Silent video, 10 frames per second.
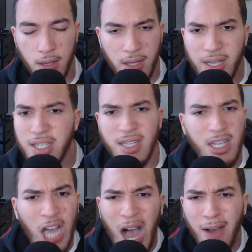Listen,
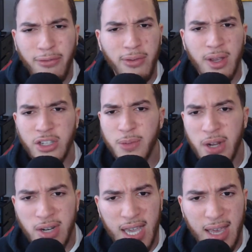Goff,
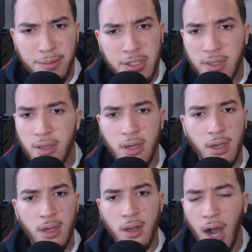Jahmyr Gibbs,
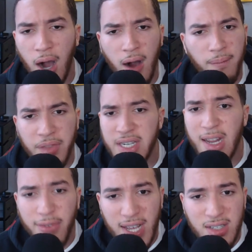the
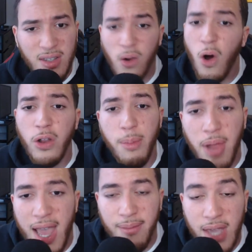defense, they're all to
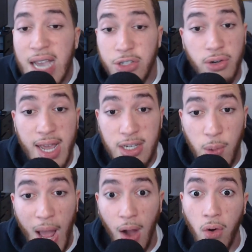blame yesterday as
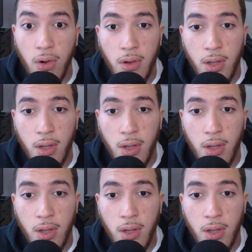well.